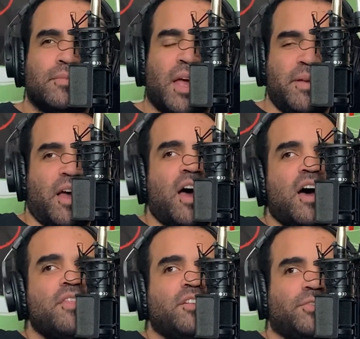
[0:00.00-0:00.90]
I mean,
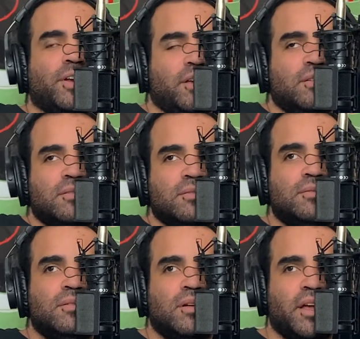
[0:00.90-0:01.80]
haha, that's funny,
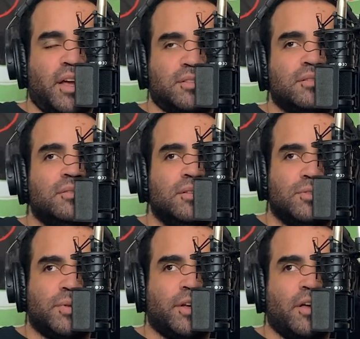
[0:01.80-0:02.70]
I guess,
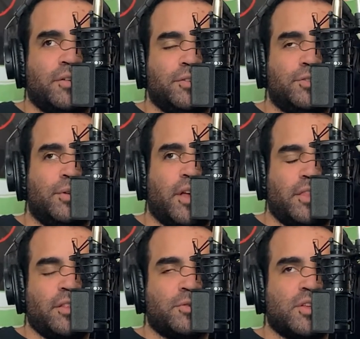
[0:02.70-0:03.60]
is really all there is to it. I
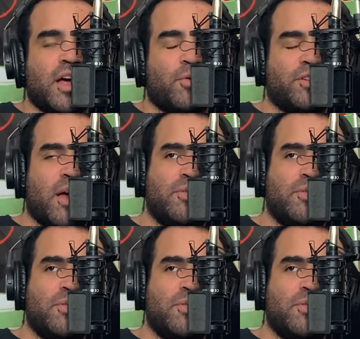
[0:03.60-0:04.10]
thought there was a lot more depth